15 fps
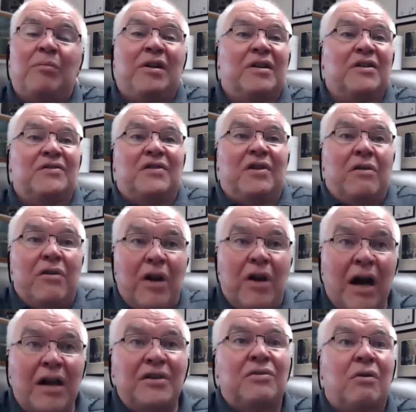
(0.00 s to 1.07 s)
because they're
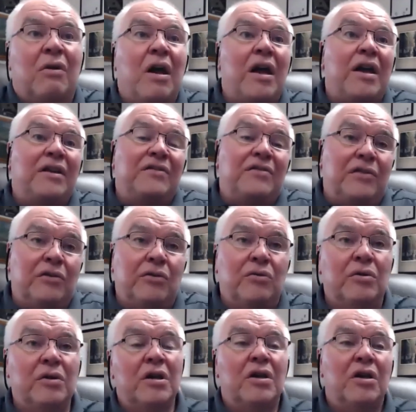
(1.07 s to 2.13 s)
not trying to